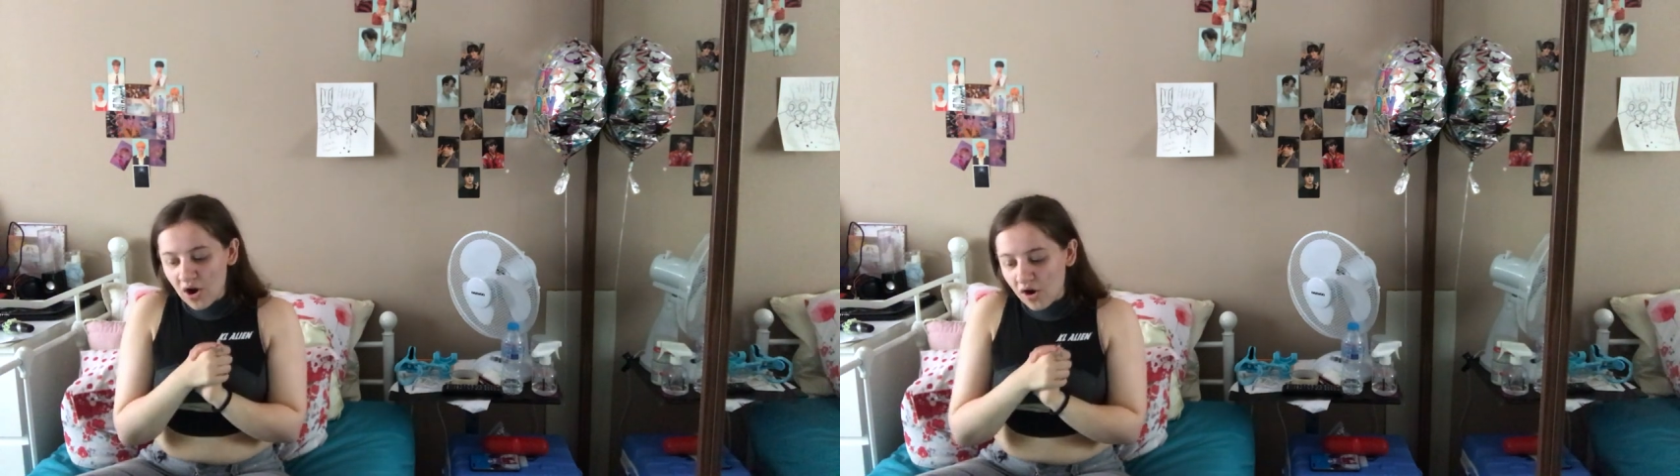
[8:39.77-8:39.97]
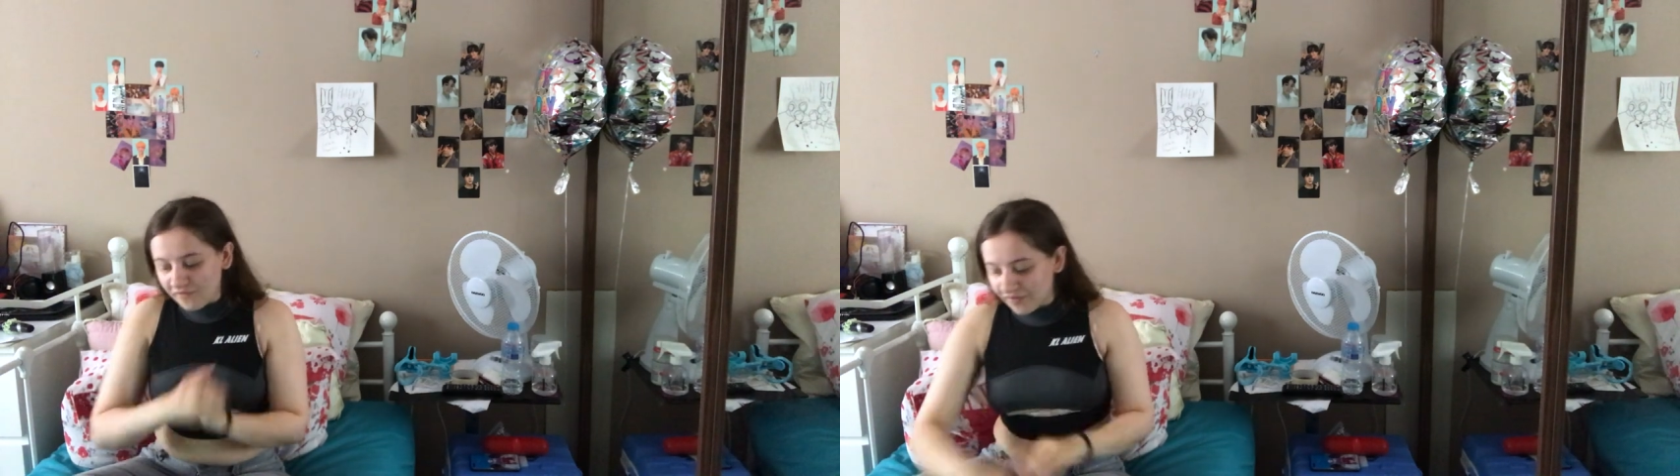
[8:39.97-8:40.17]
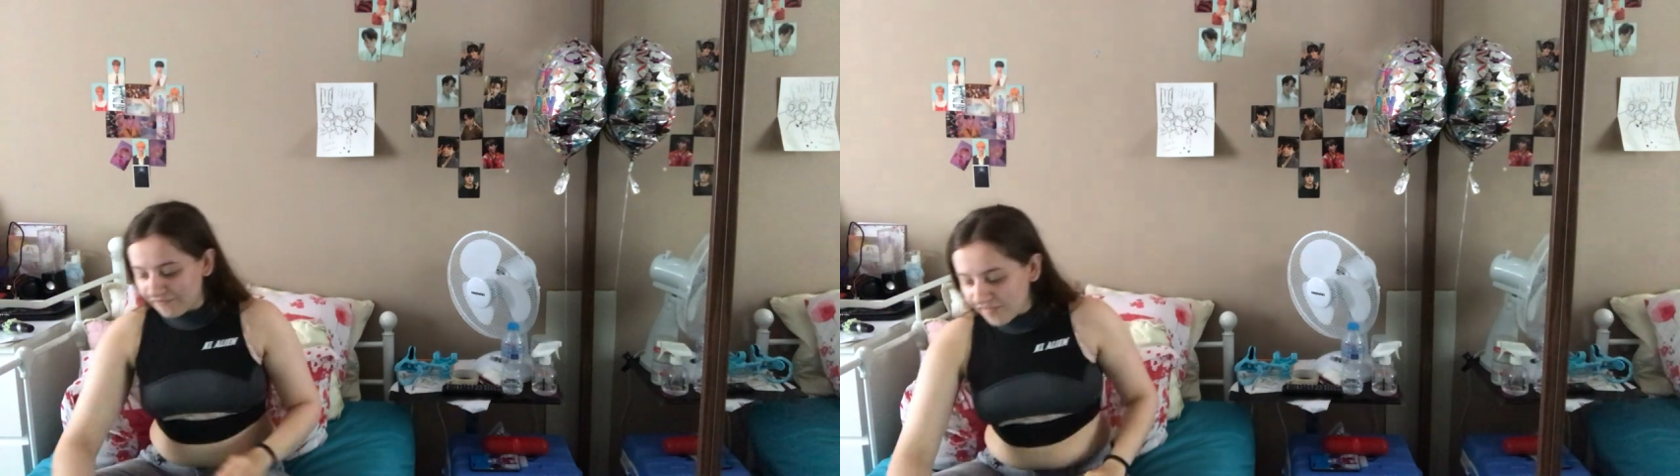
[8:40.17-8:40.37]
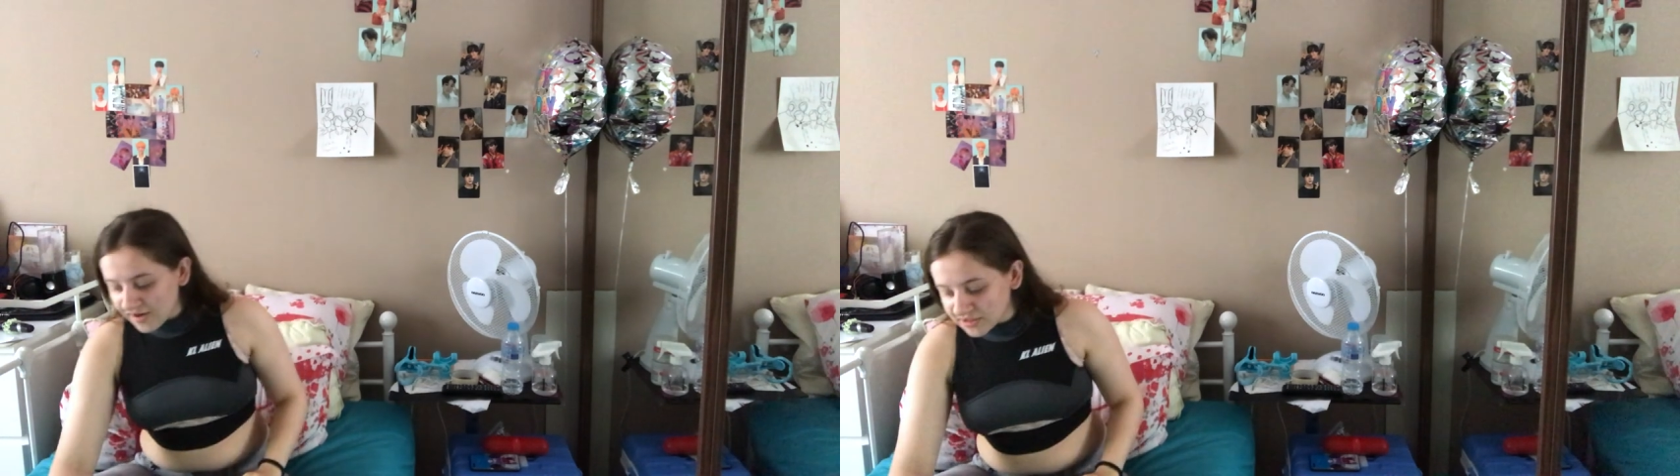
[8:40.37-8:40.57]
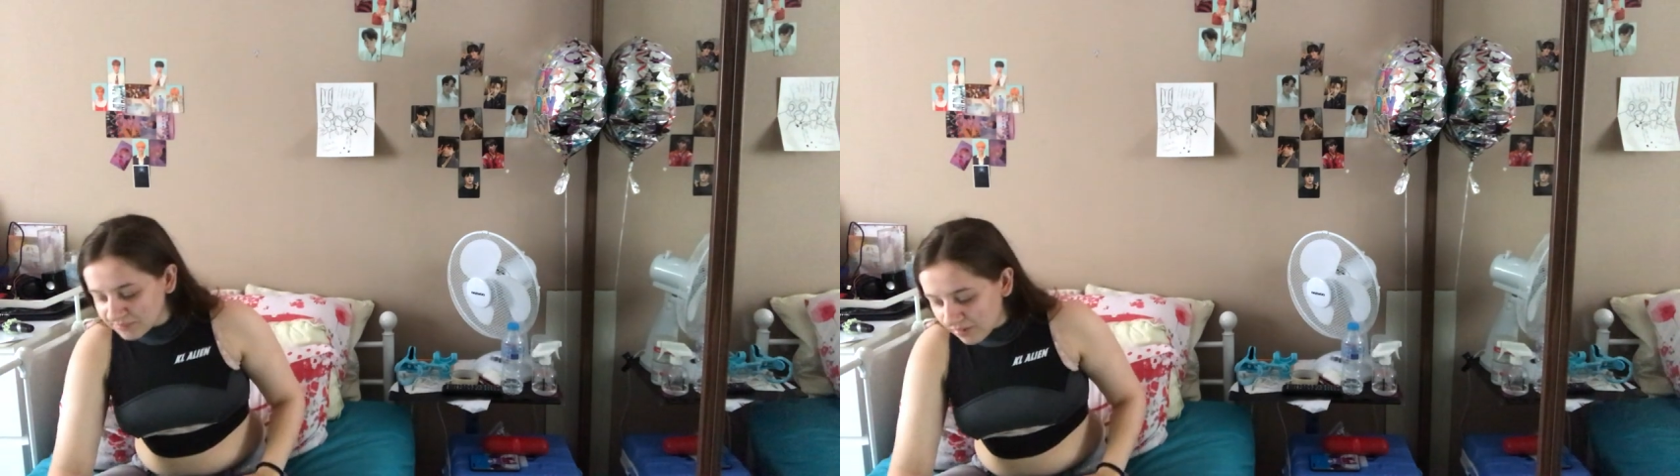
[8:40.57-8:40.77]
of the
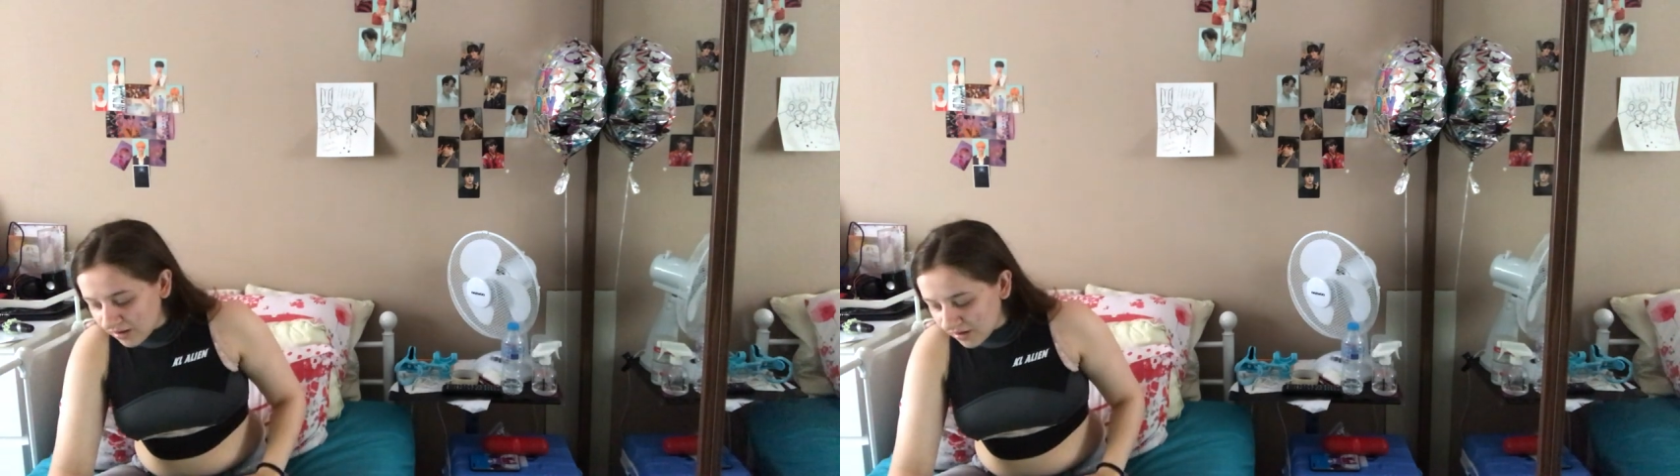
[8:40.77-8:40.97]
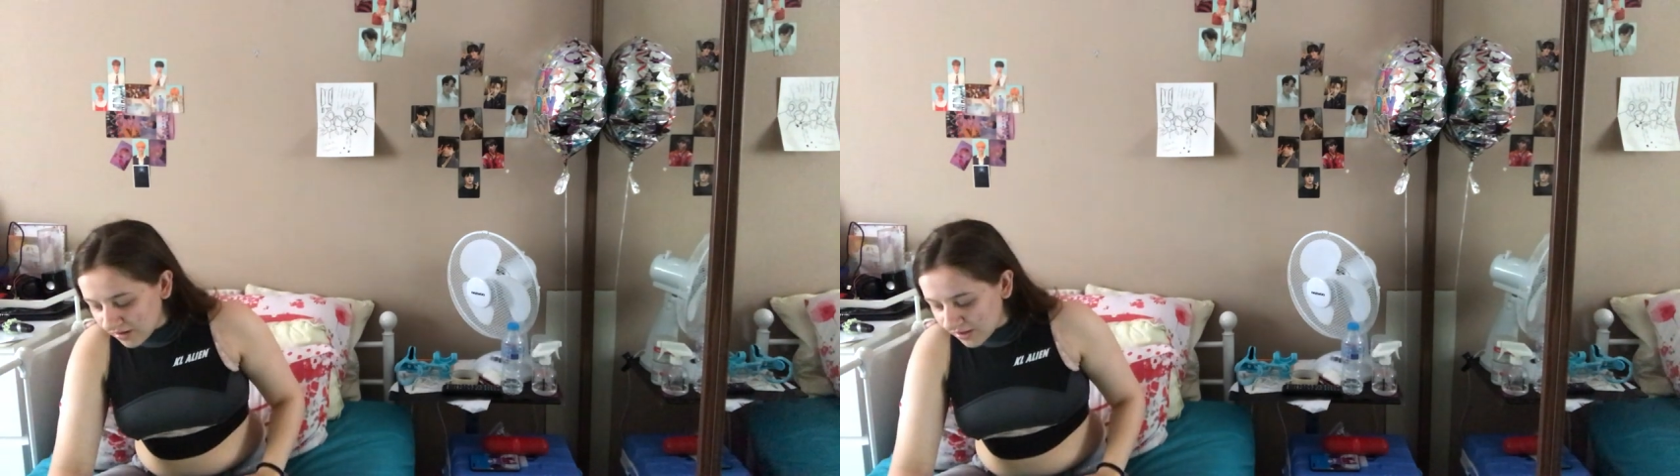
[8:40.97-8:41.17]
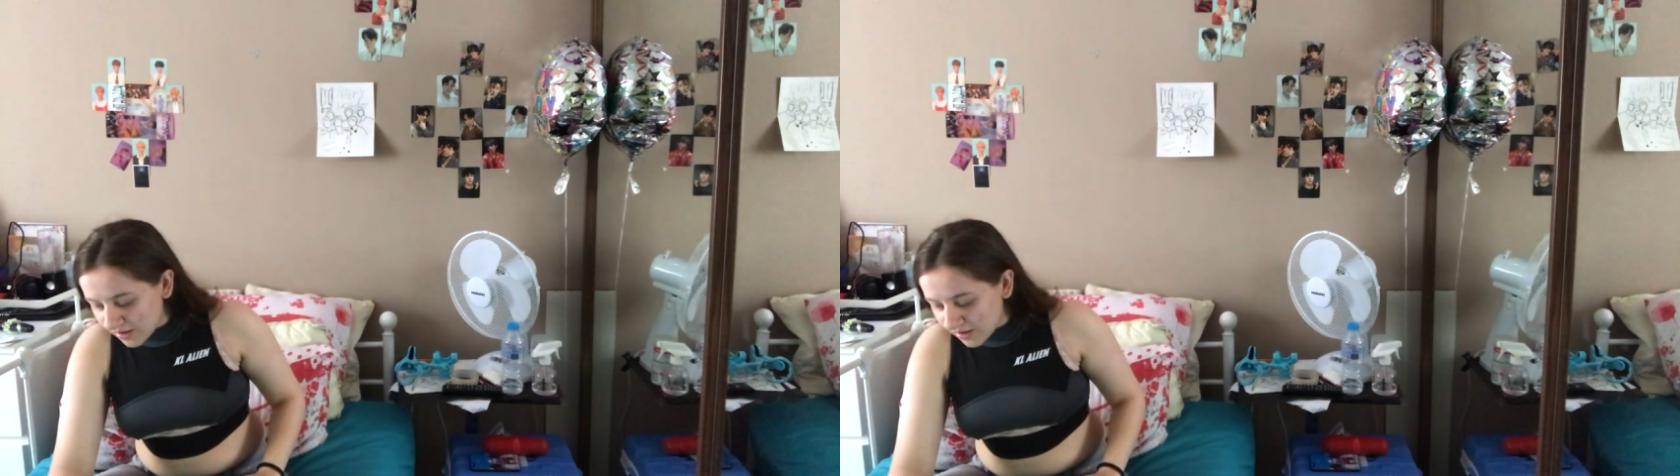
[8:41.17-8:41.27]
first part.